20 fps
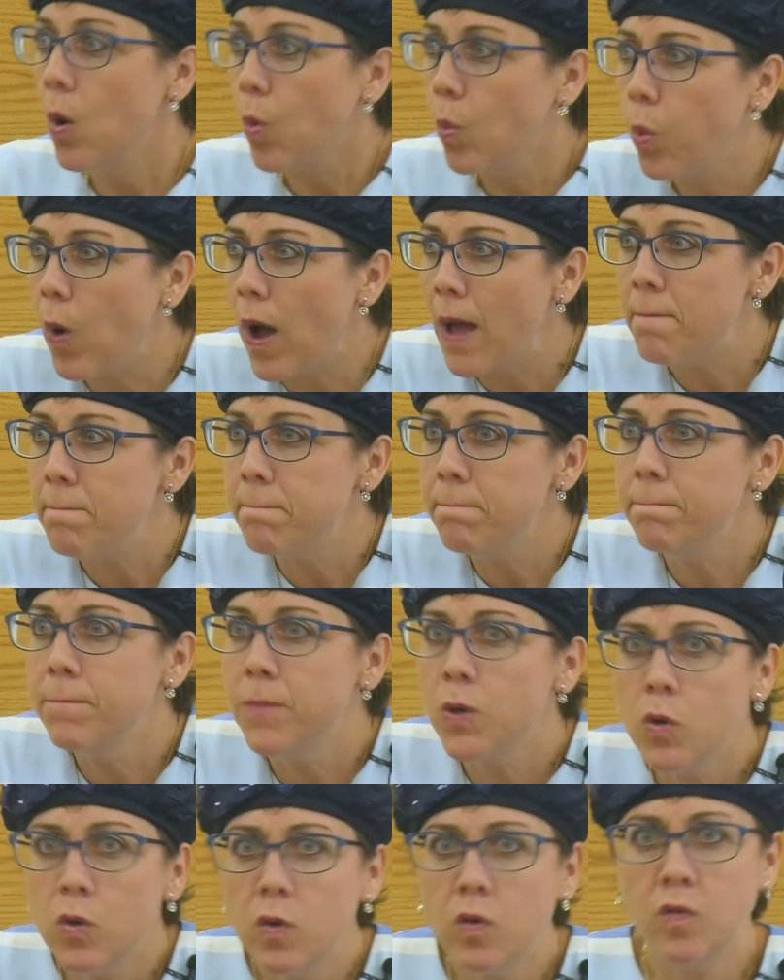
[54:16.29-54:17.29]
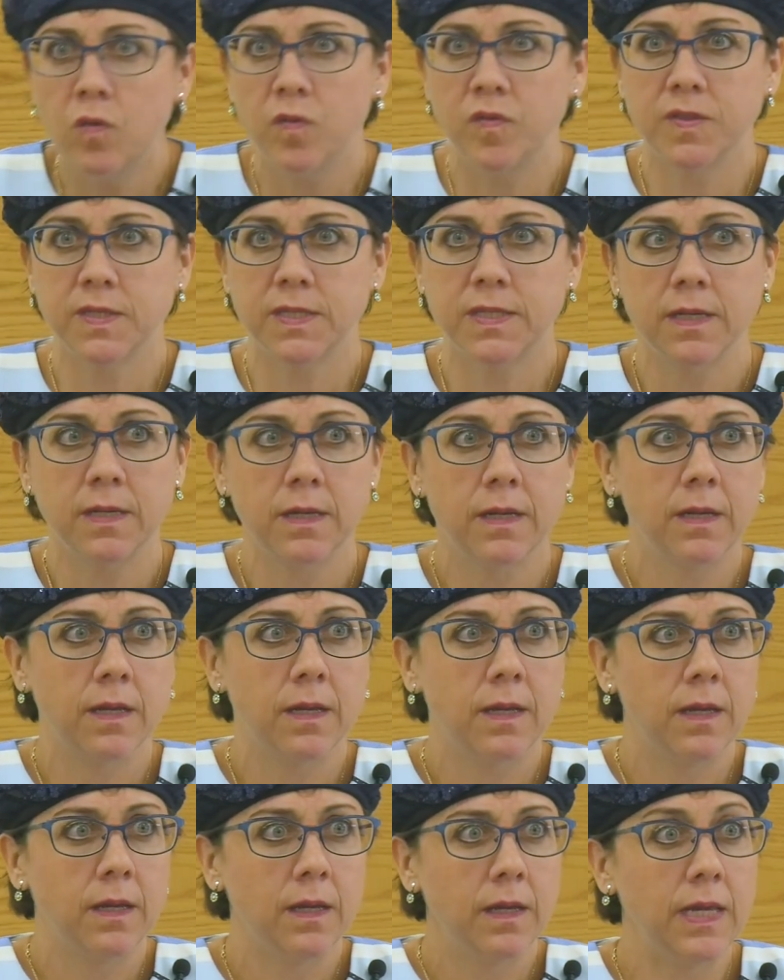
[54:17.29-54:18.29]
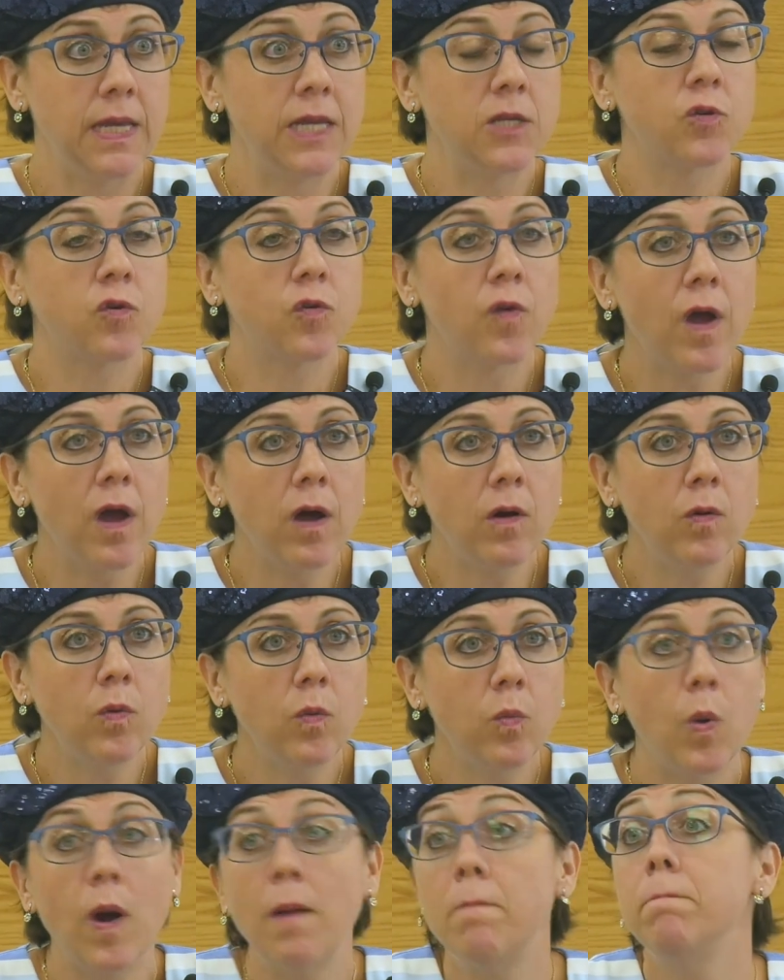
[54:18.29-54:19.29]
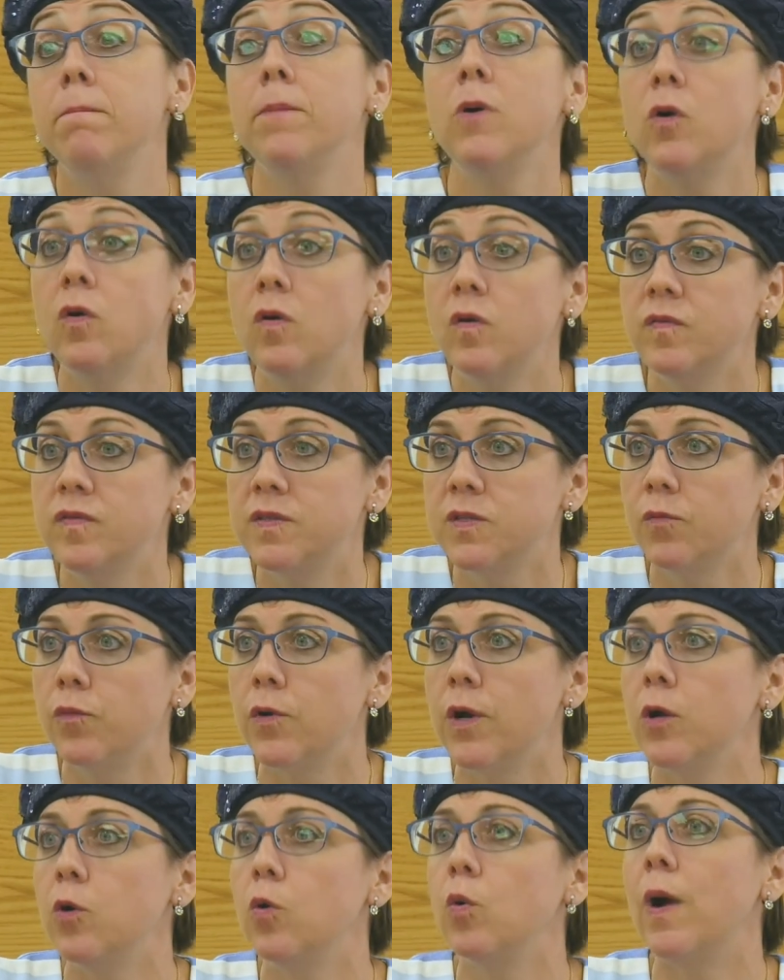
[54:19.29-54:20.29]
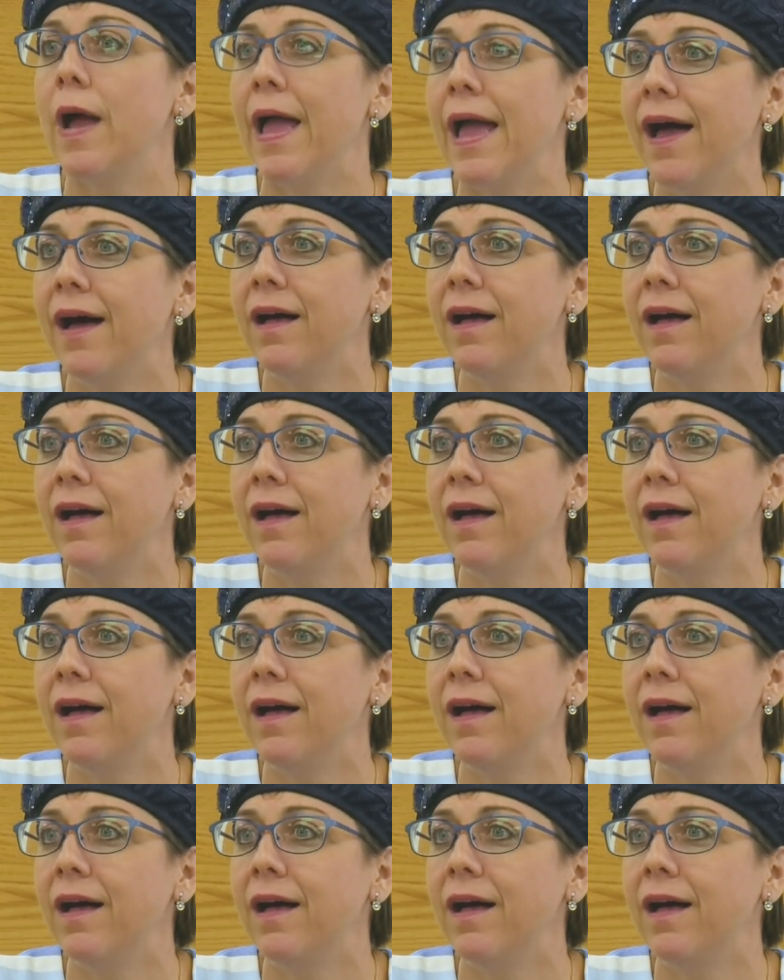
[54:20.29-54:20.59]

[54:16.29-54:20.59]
What moves Yitro? What moves Reuel?